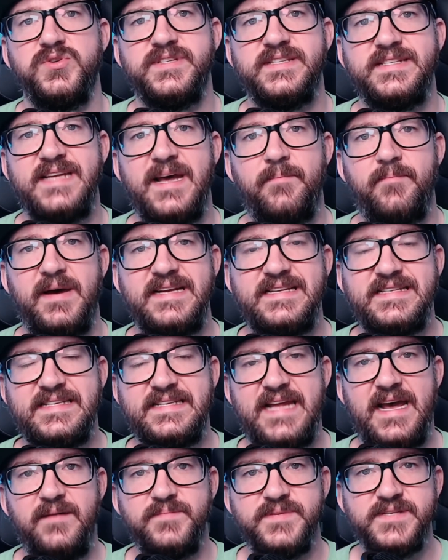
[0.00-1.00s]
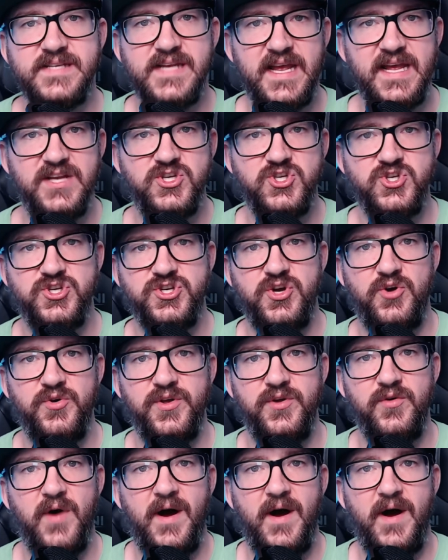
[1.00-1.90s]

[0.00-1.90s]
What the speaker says: step-by-steps and show you.